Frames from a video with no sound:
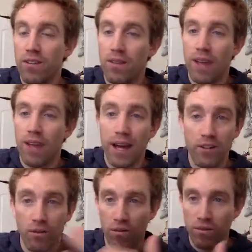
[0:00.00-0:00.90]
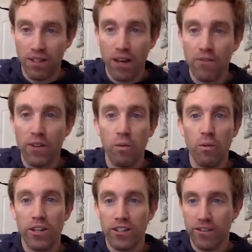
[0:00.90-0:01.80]
had to suffer the
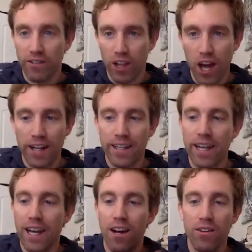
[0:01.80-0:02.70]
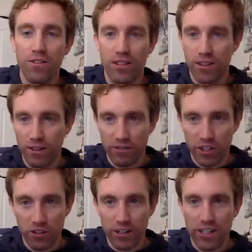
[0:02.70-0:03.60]
worst of the lockdowns, the
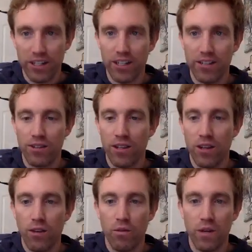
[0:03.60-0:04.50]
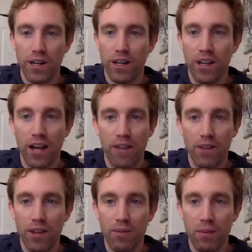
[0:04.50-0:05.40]
restrictions, where a lot of
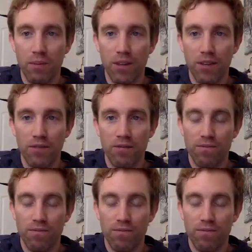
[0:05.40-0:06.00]
other people have